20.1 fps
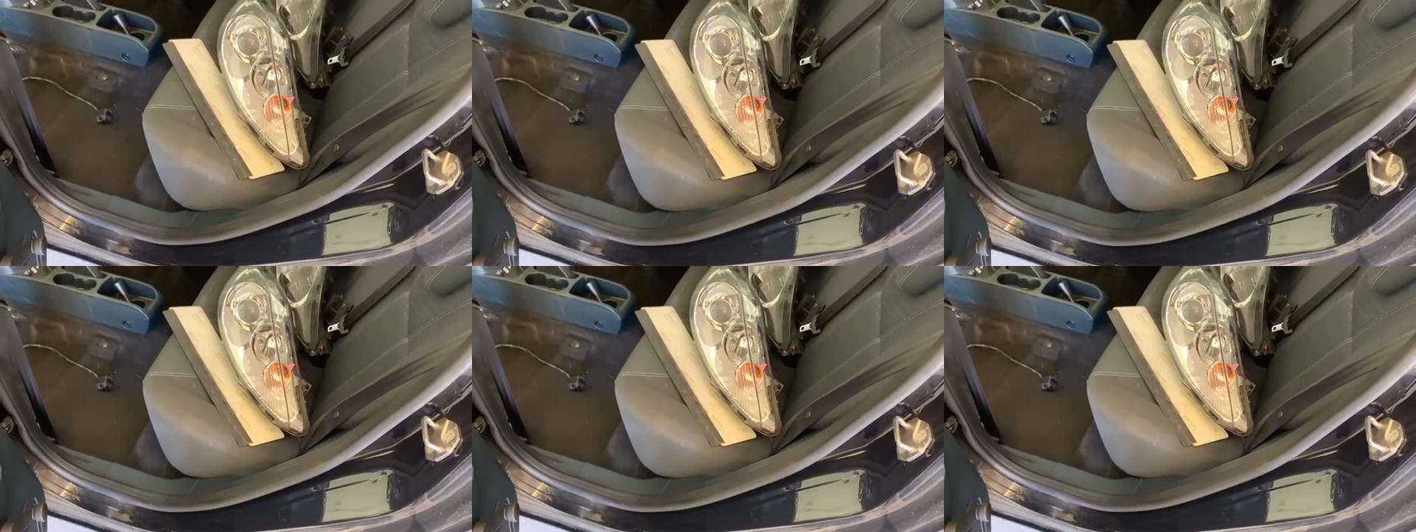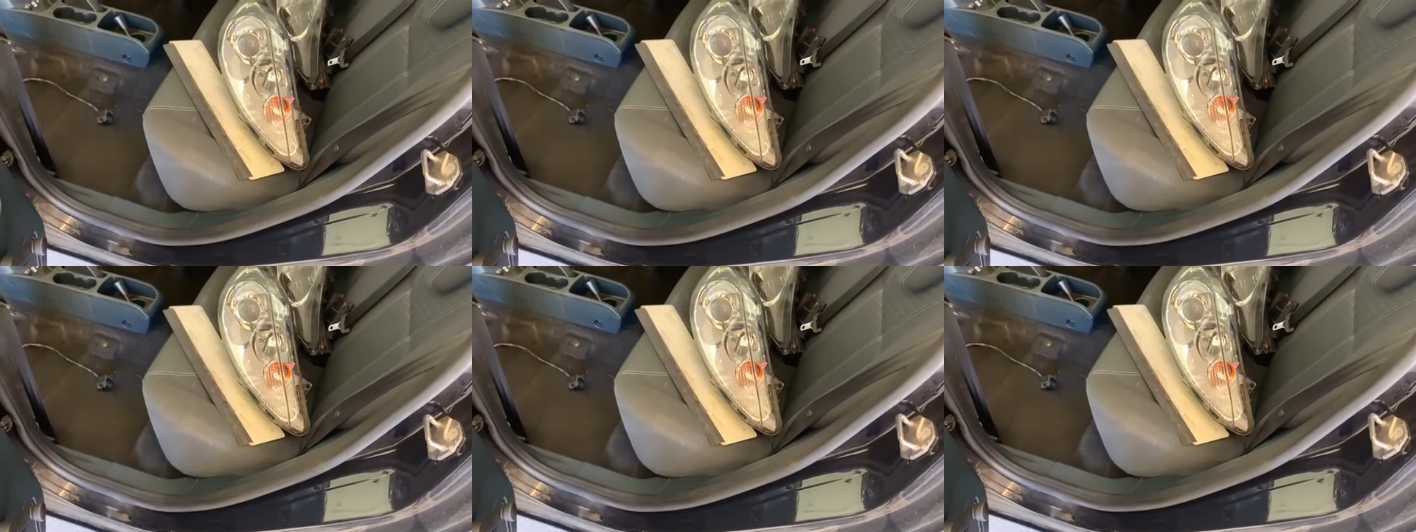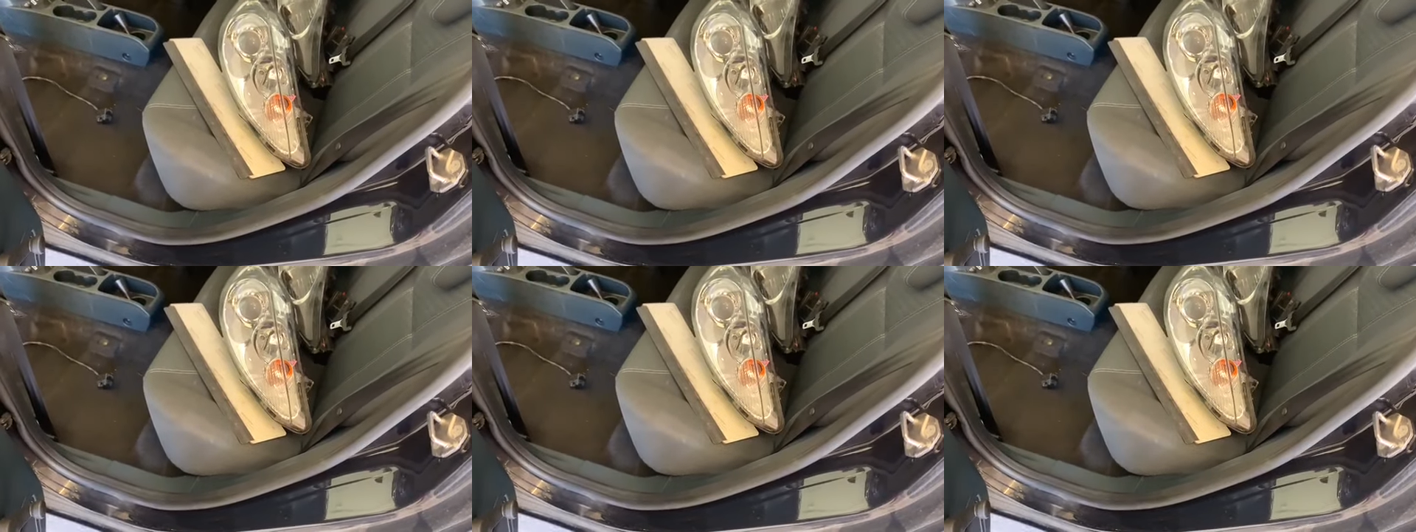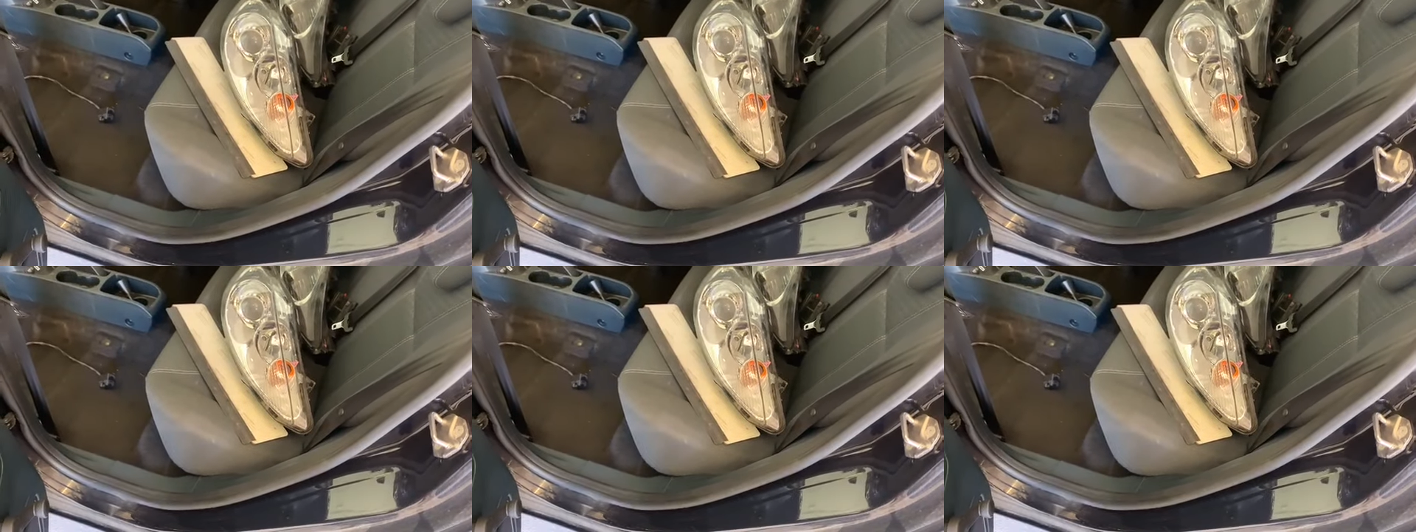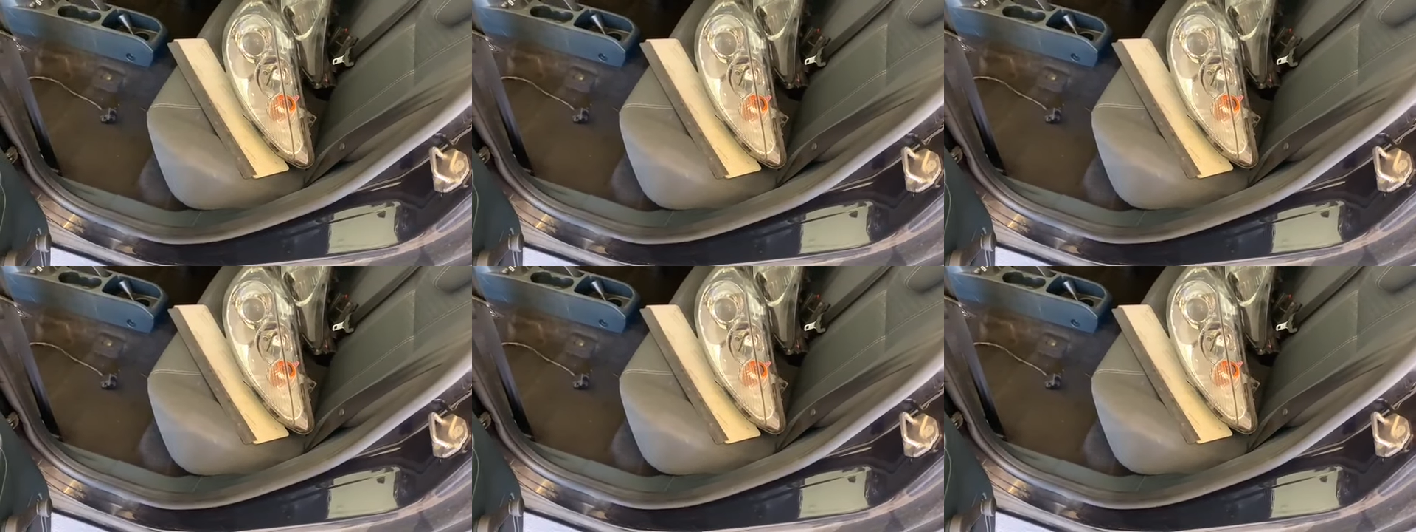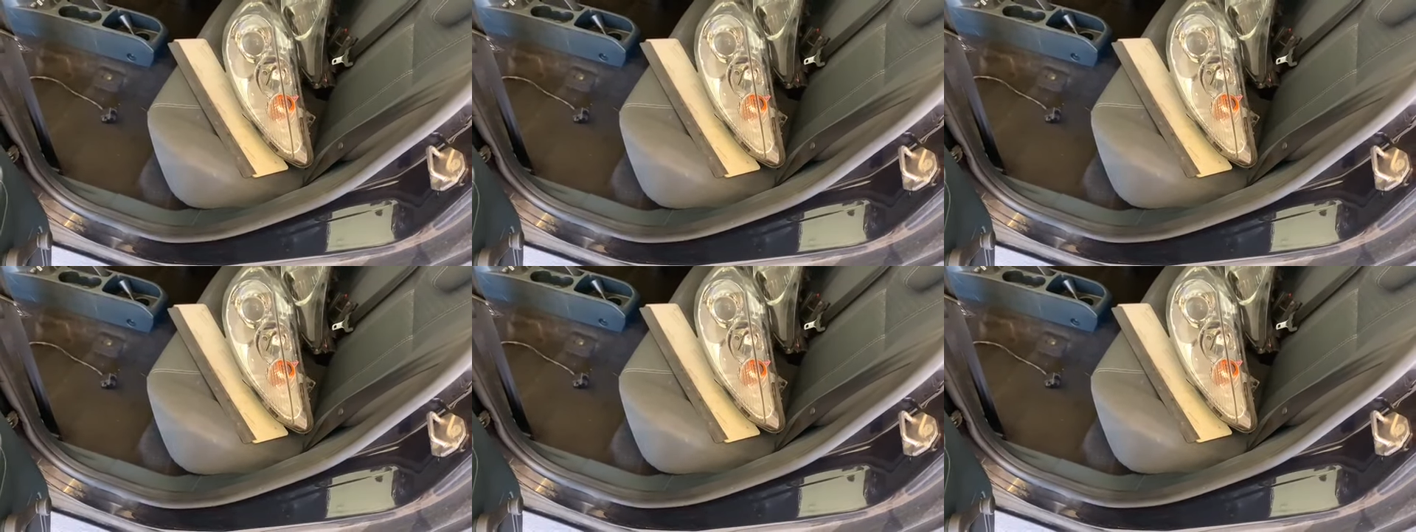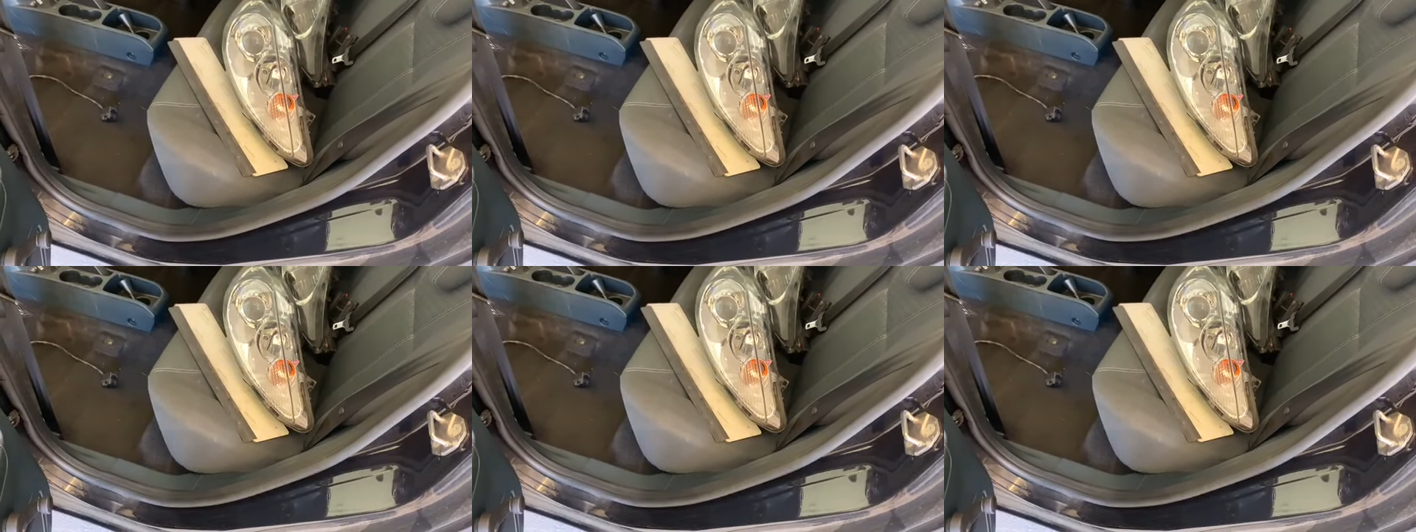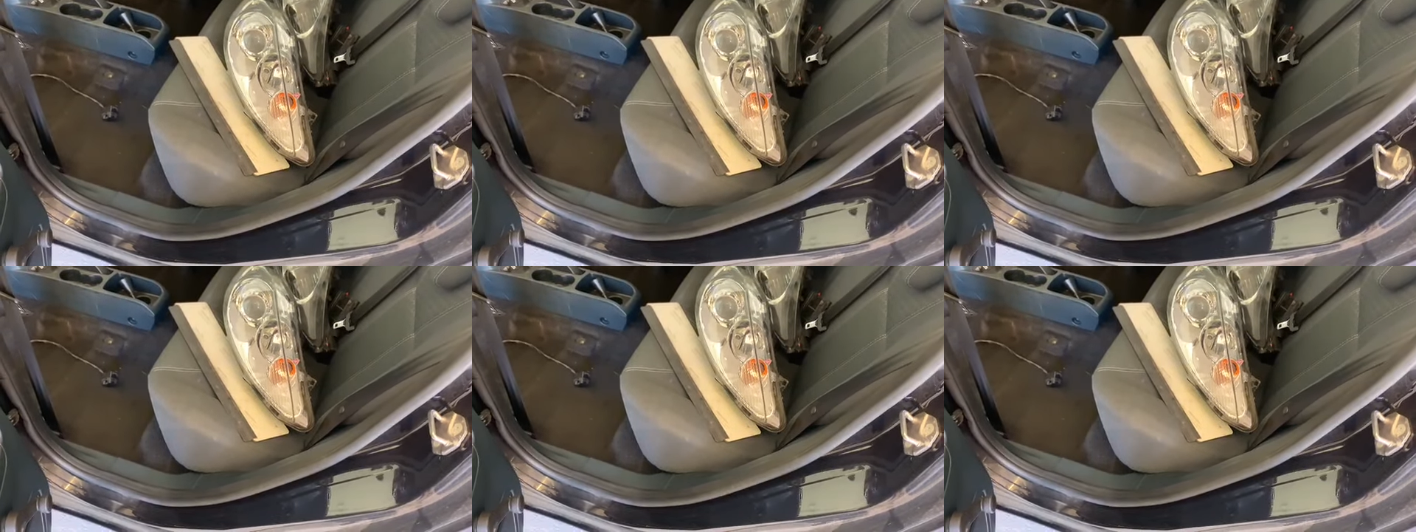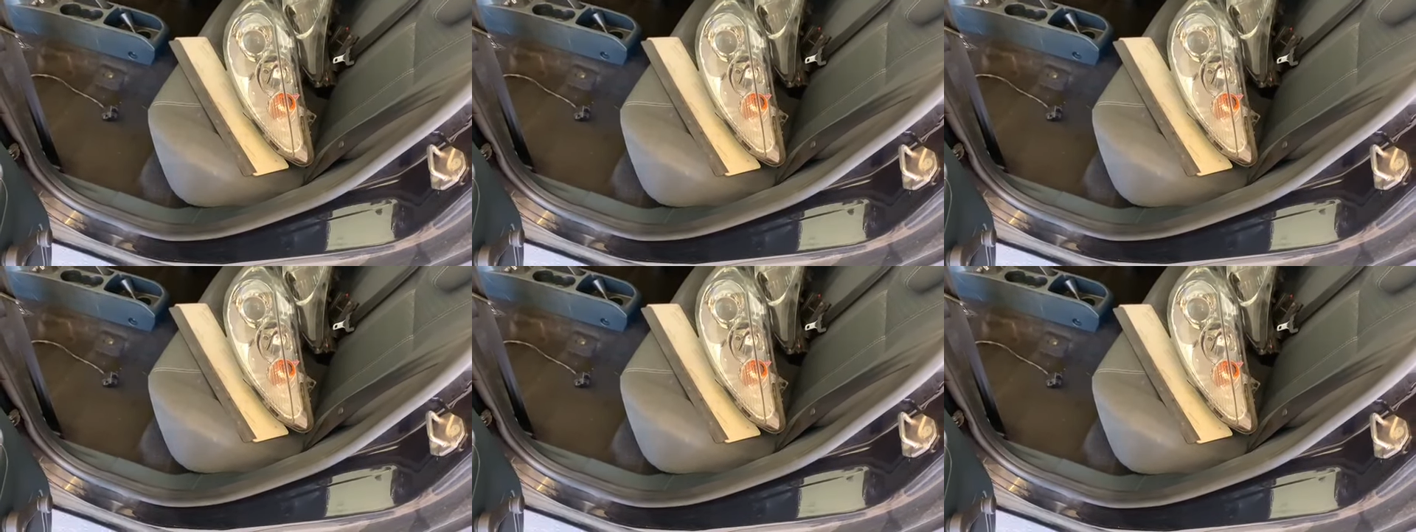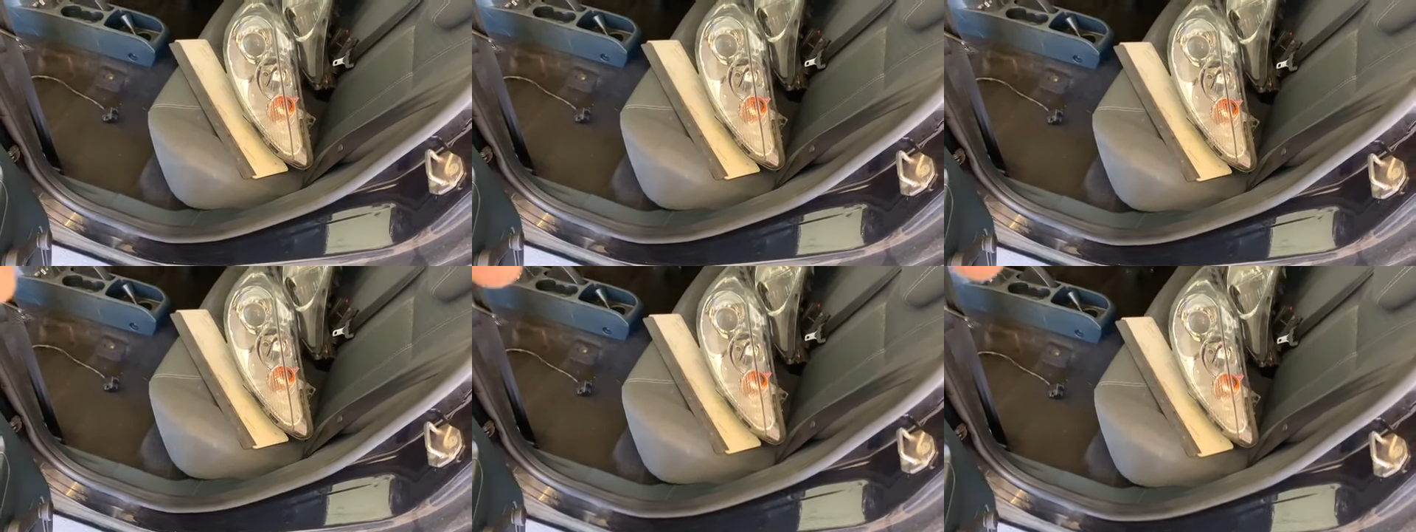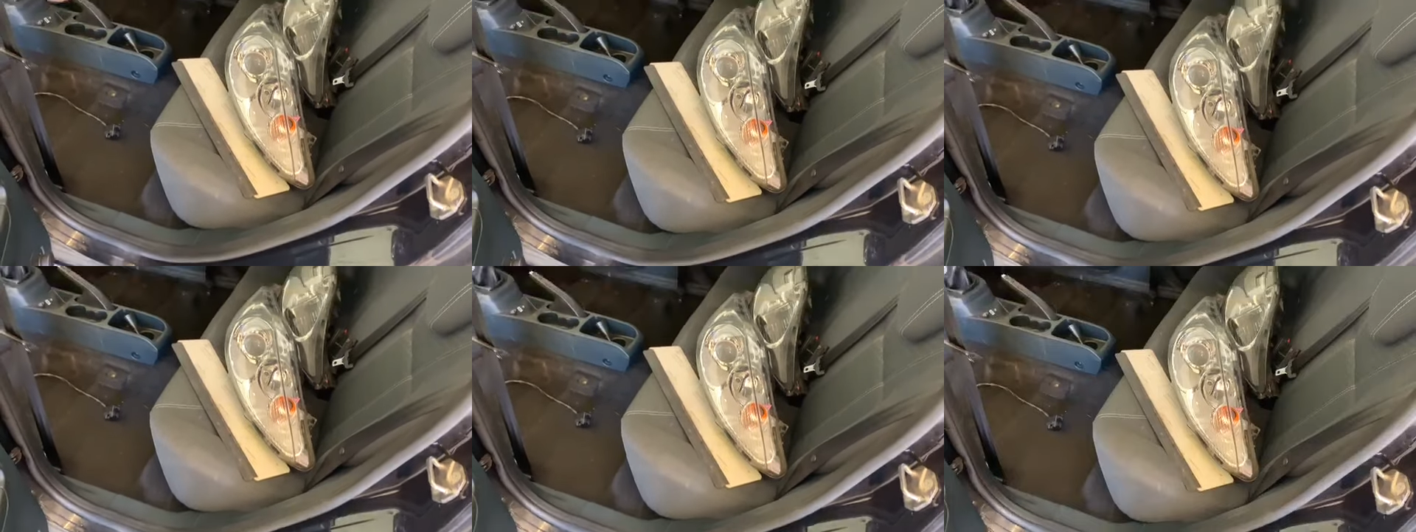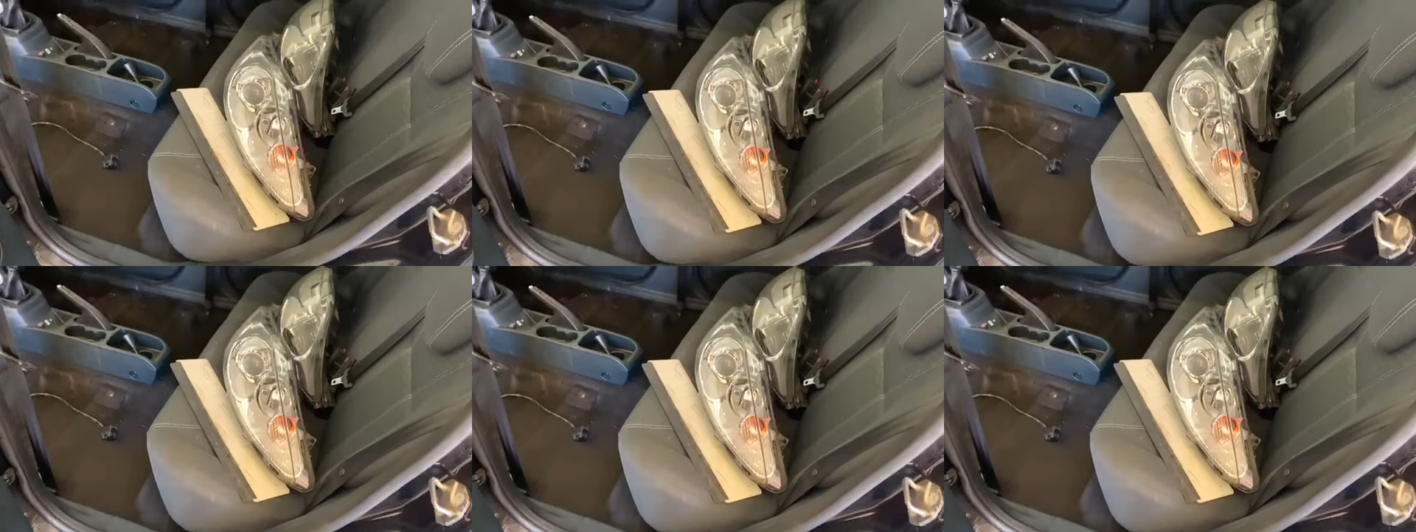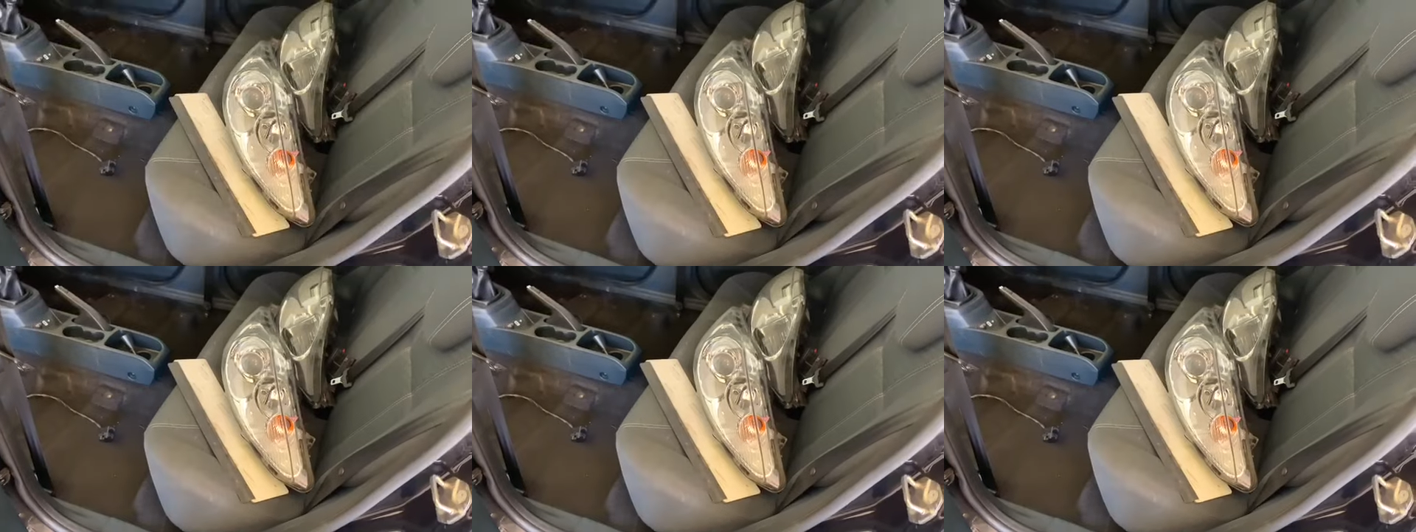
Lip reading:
No face is visible, so there are no lips to read.